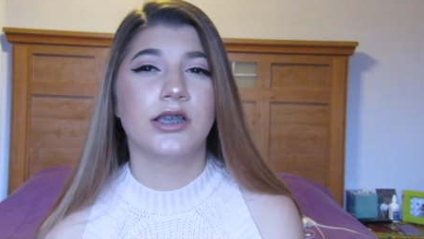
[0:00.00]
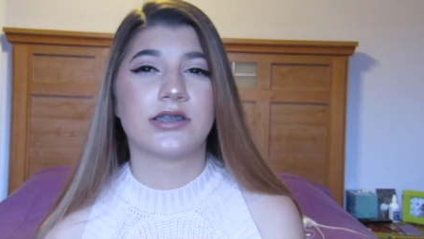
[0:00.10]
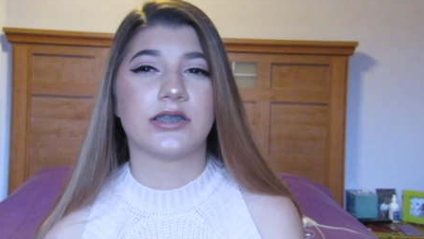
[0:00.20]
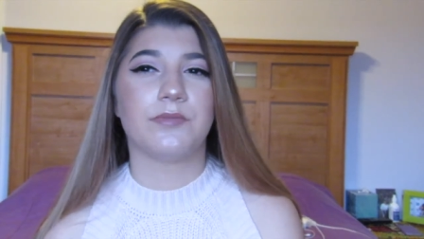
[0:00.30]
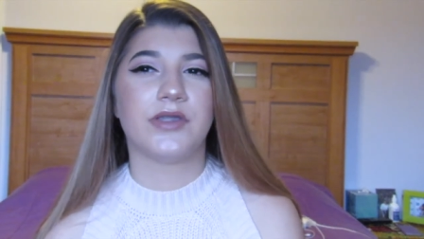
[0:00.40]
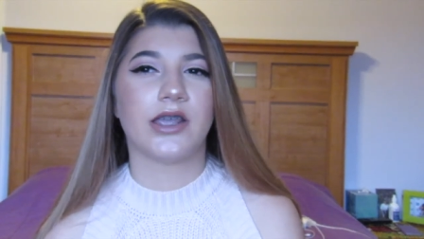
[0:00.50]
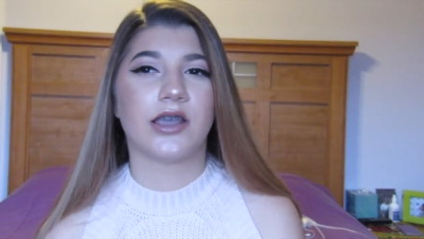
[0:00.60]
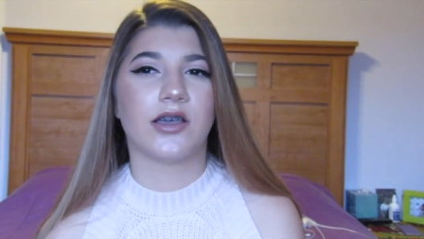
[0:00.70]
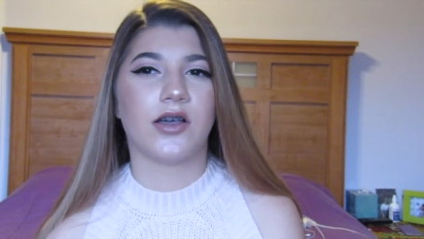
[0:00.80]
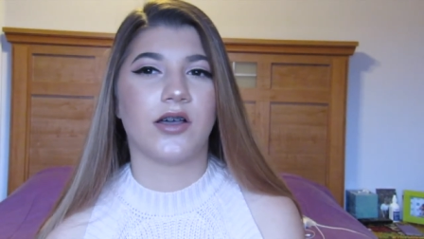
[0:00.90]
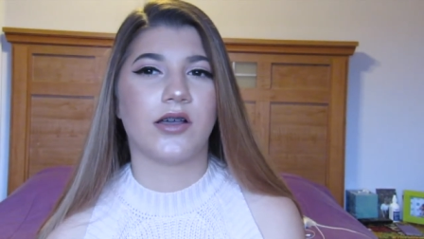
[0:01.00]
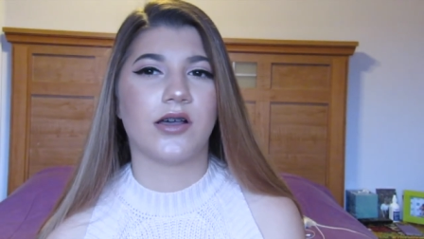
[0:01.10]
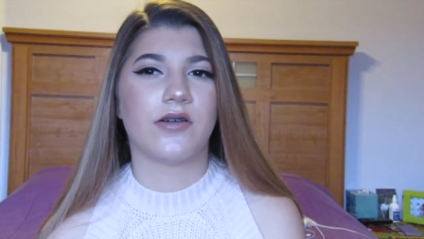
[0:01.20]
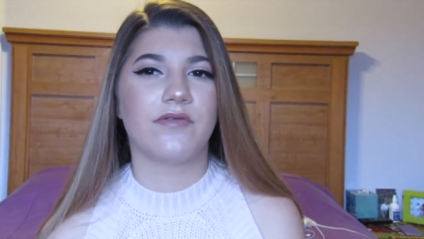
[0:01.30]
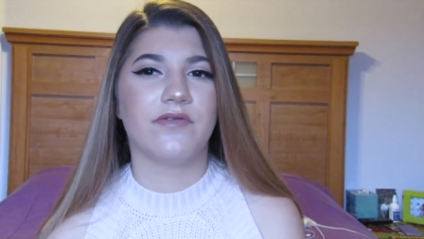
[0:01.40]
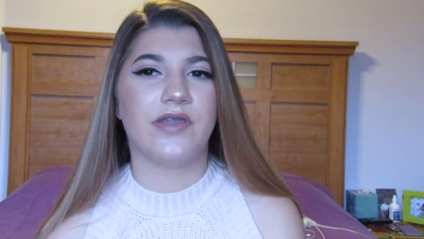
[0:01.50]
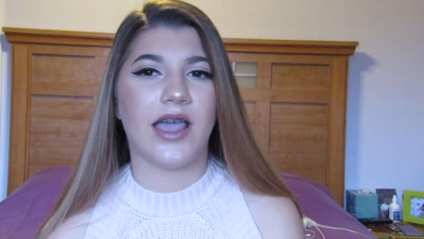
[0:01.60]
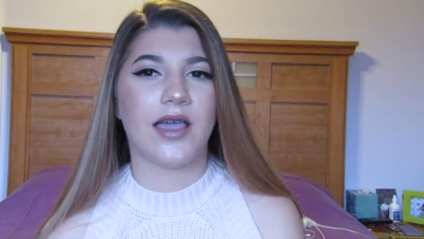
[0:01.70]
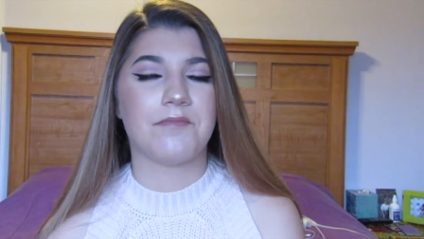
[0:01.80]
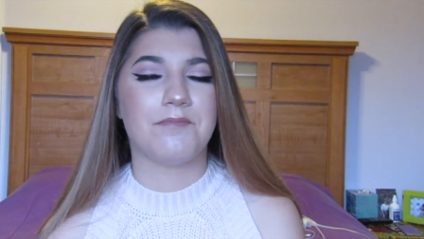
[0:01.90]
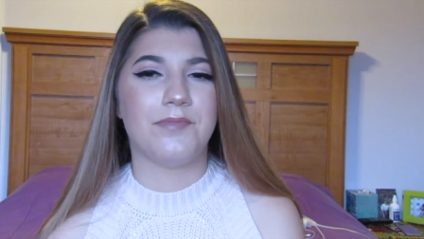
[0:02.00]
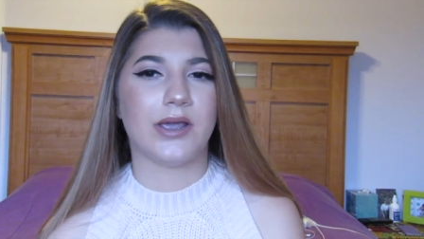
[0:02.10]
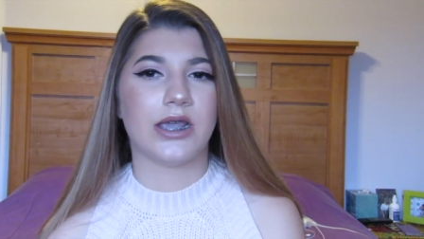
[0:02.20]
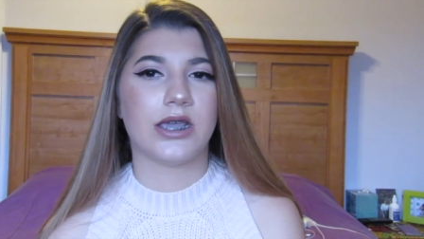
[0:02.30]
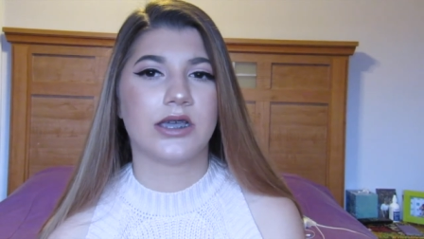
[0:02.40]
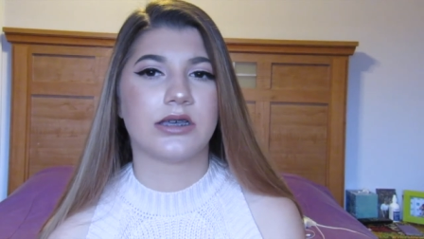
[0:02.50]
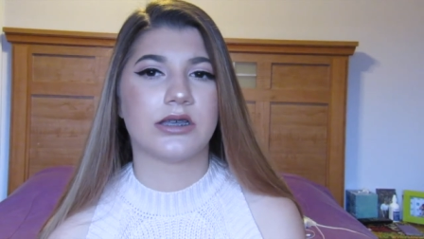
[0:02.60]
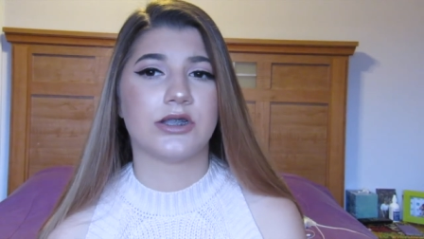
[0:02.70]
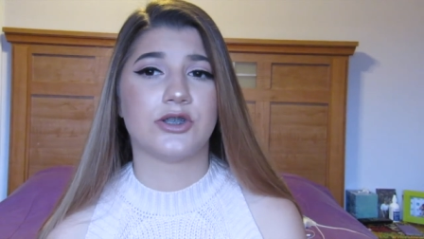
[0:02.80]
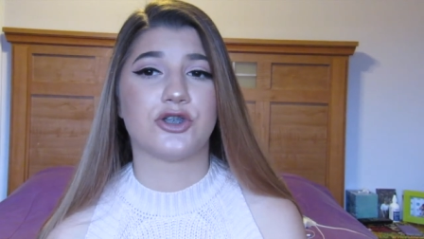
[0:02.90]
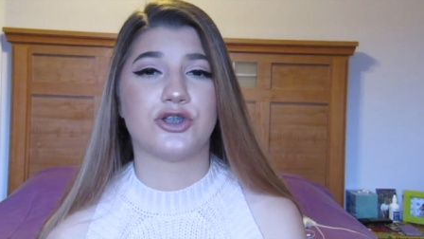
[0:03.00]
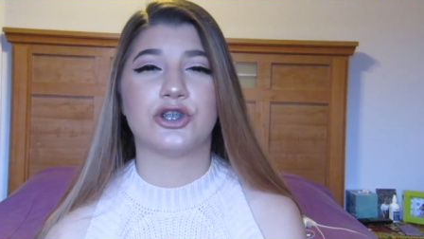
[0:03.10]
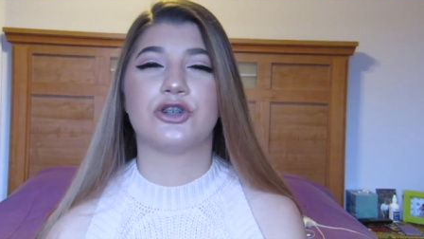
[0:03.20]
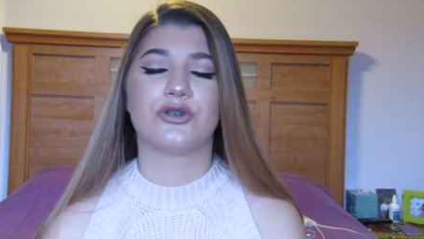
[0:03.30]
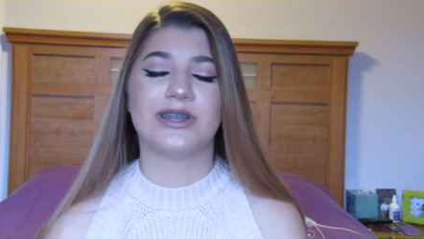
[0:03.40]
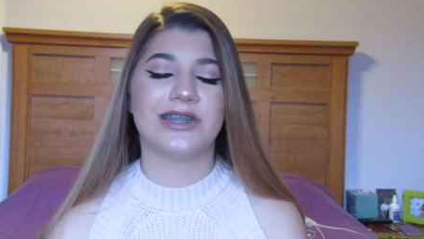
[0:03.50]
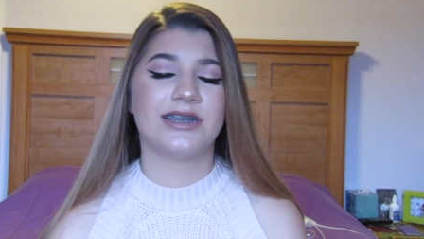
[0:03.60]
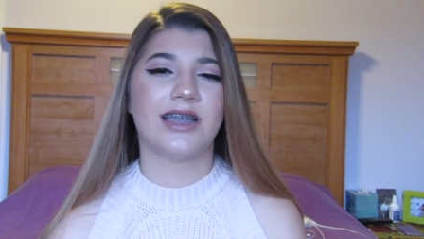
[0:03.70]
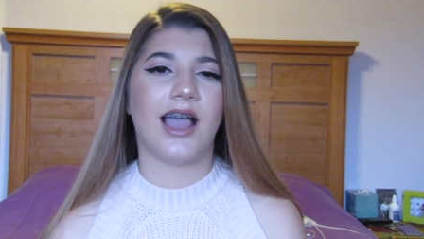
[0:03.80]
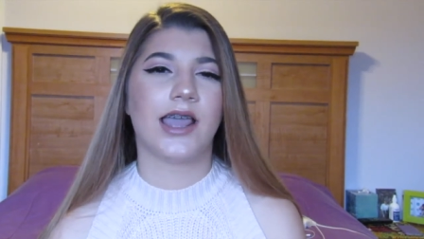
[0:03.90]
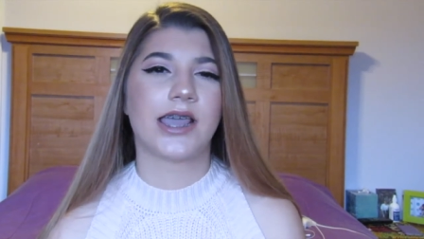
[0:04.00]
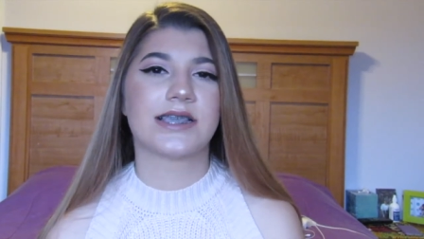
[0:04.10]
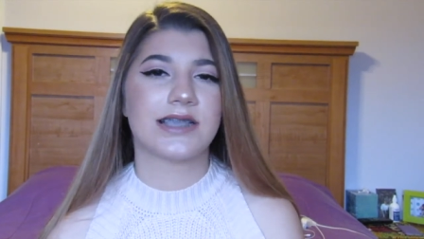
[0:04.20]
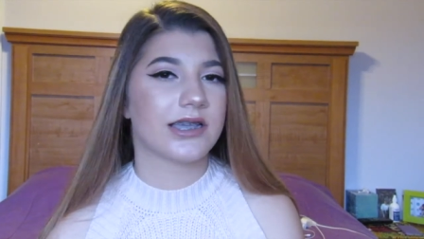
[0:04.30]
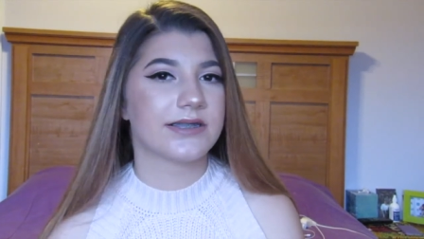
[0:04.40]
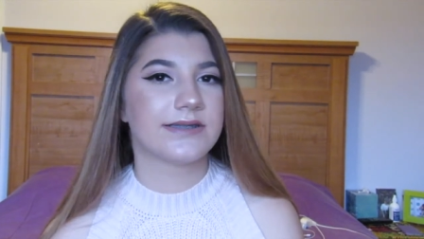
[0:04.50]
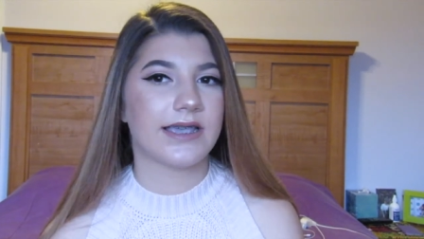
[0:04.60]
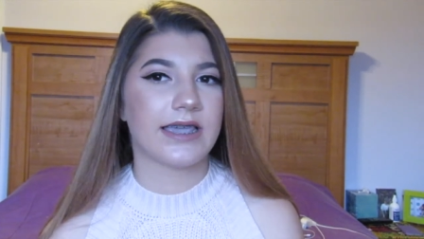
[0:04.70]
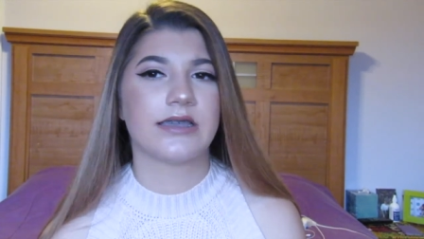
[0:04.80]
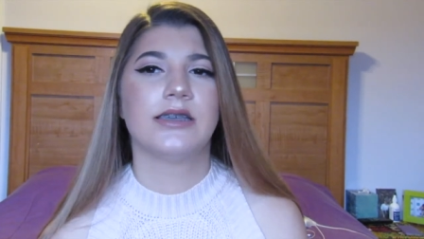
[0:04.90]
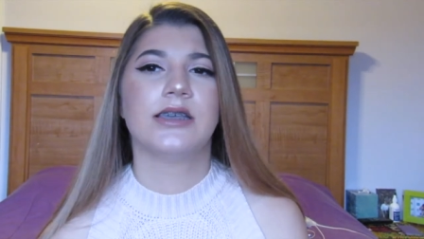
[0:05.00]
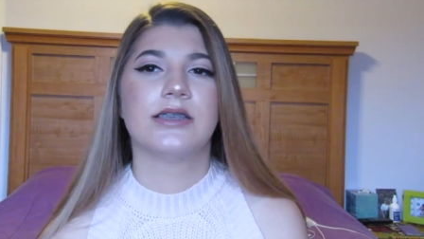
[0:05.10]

something of that big degree, I guess I could say,